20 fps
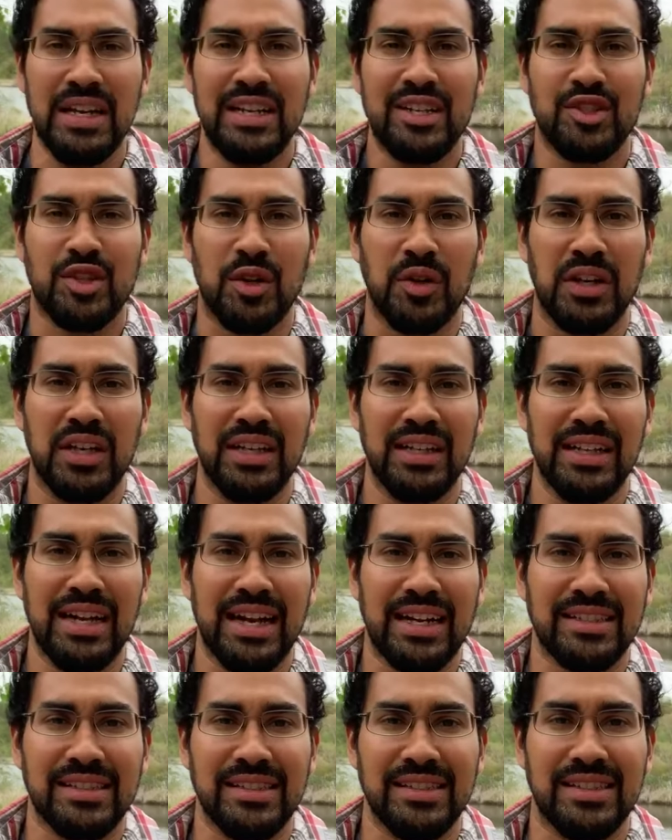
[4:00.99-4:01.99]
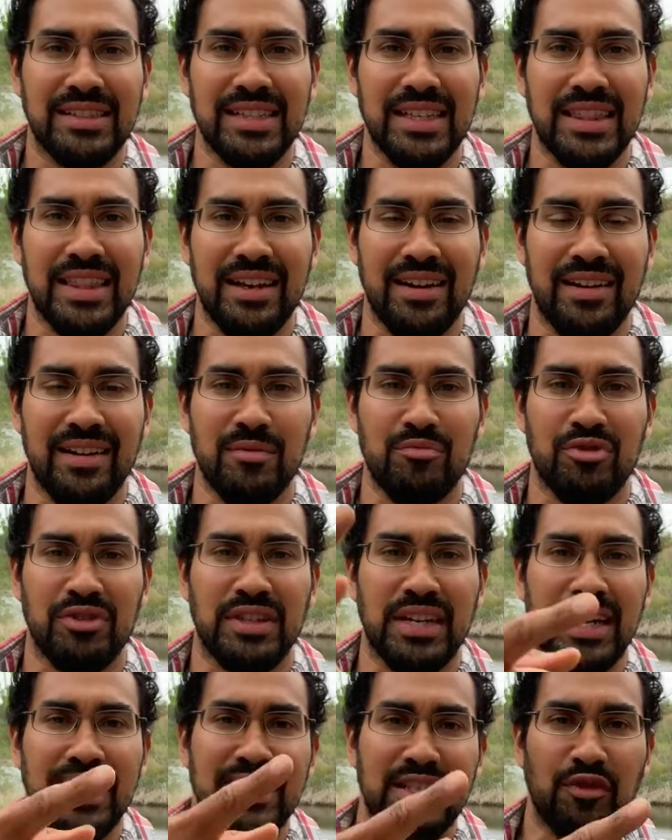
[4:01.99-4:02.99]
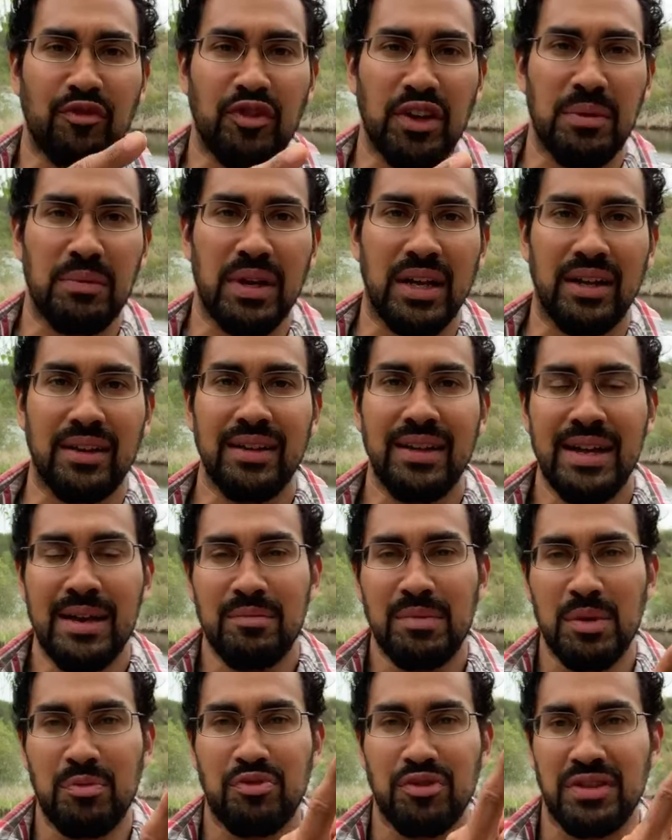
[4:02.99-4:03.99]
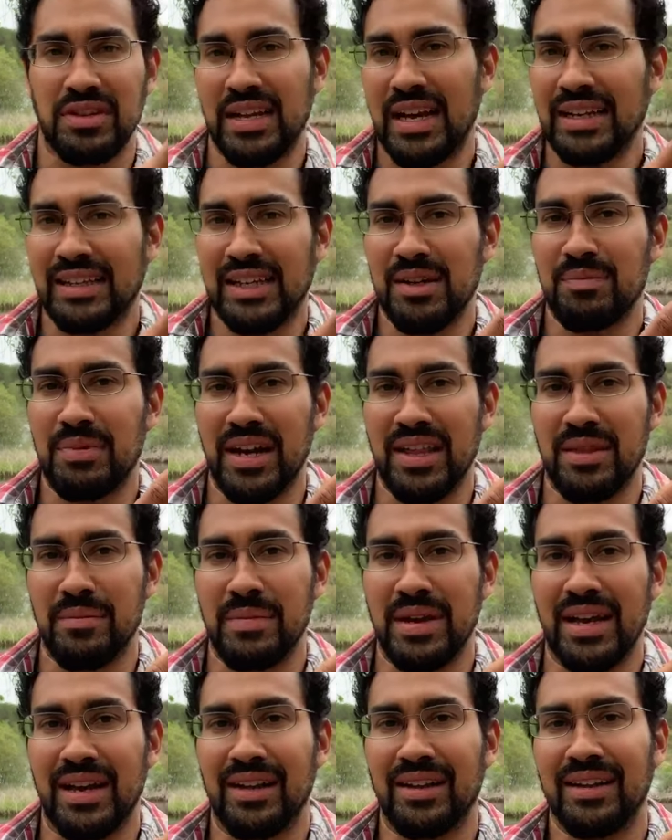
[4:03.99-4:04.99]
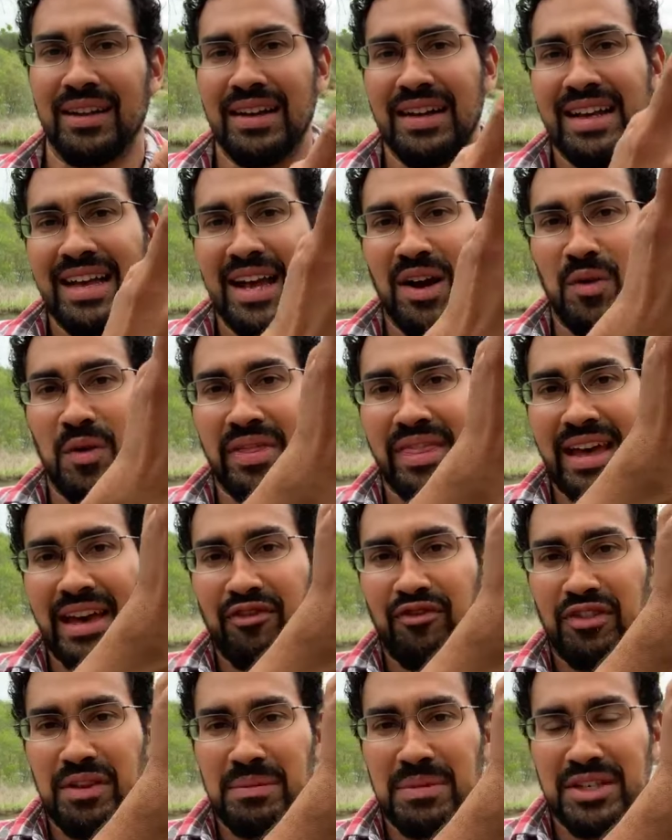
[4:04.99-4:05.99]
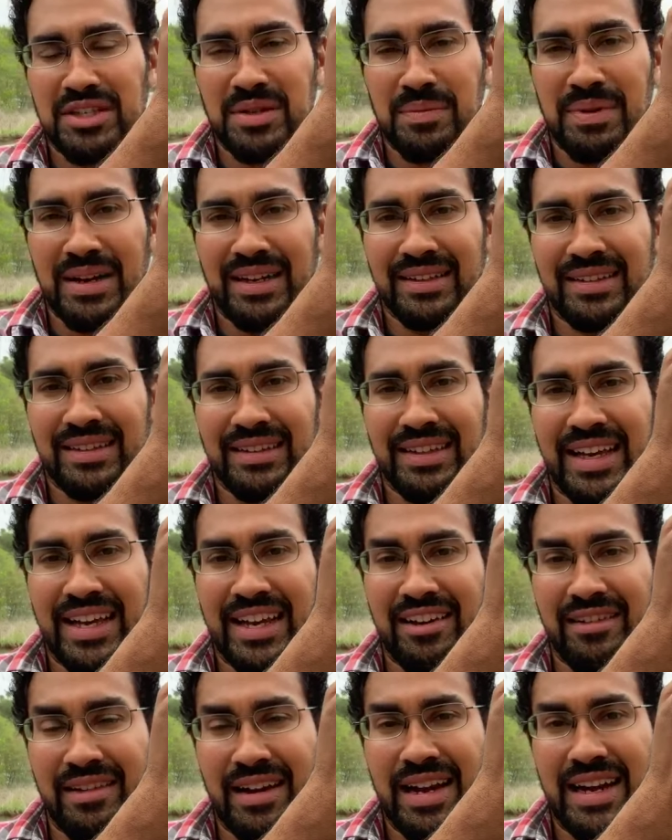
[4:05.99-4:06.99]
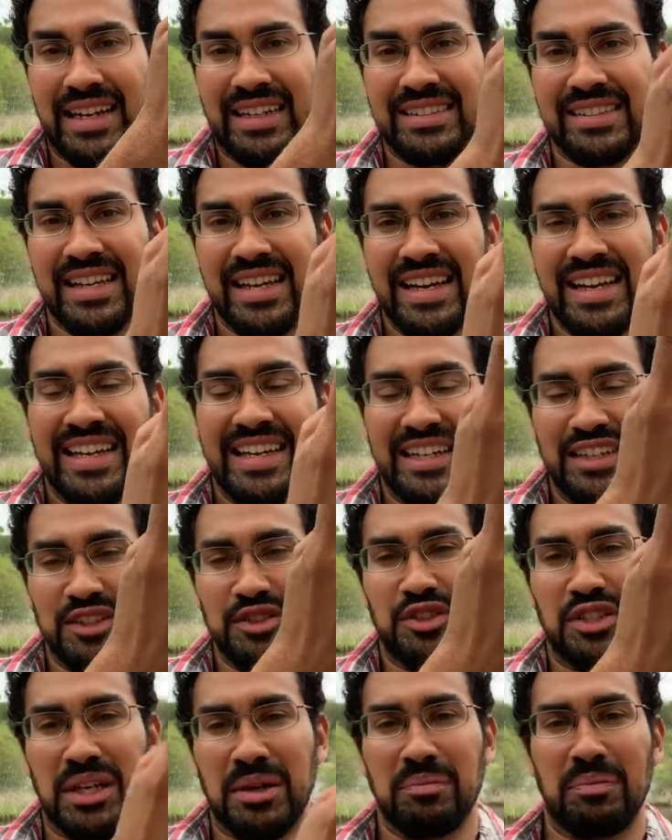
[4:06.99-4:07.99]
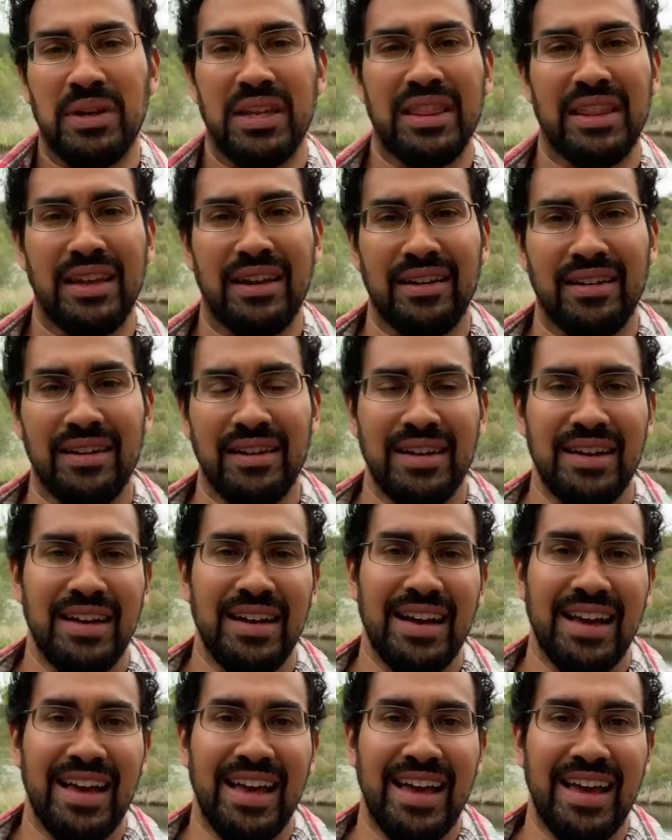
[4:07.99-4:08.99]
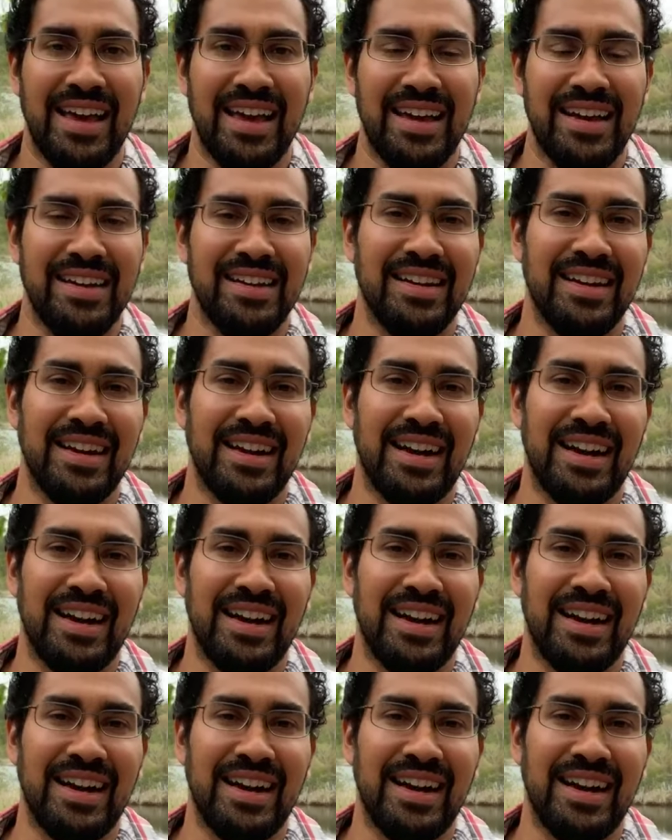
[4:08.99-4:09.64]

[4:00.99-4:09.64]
So he'll actually sit there, pretend he's a female, be protected by the male, and when that female's about to lay her eggs, he'll jump in there and